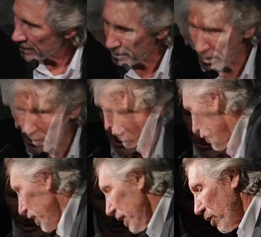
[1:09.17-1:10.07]
The guy's a
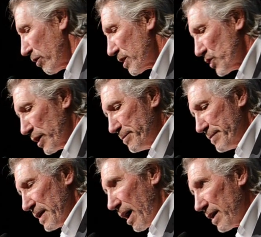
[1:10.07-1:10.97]
great orator.
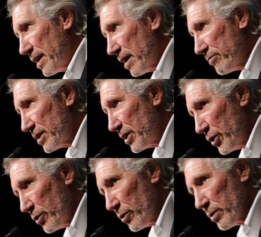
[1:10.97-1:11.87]
I never
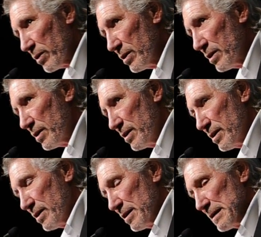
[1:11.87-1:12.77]
knew
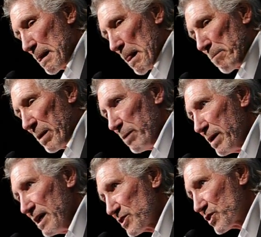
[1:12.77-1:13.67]
Pete
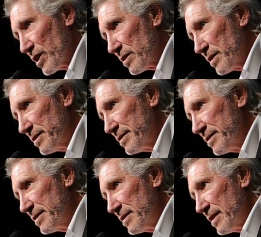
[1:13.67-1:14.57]
Peterson
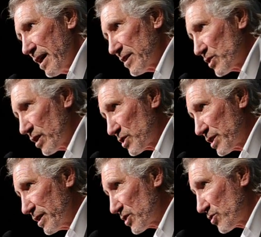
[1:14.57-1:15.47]
had such
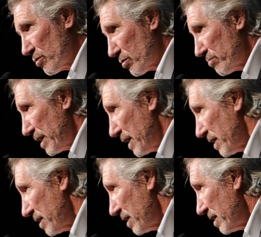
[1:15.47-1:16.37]
an extraordinary,
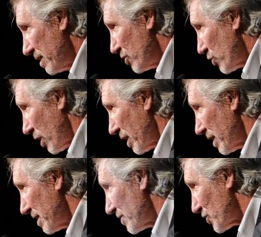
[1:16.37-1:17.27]
dry
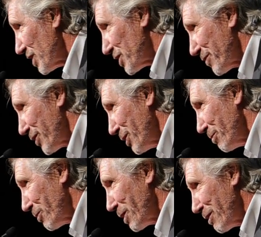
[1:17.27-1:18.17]
sense of
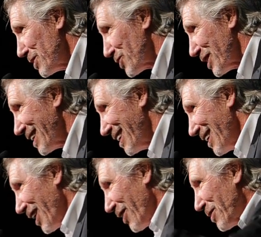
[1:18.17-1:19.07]
humor. Where is he?
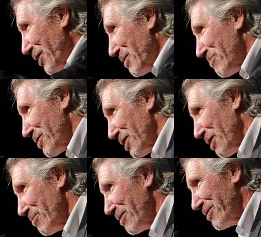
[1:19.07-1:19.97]
I've known him for a
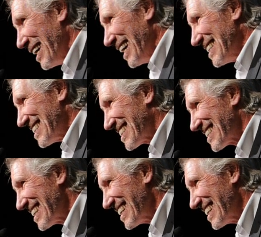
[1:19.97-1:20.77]
number of years.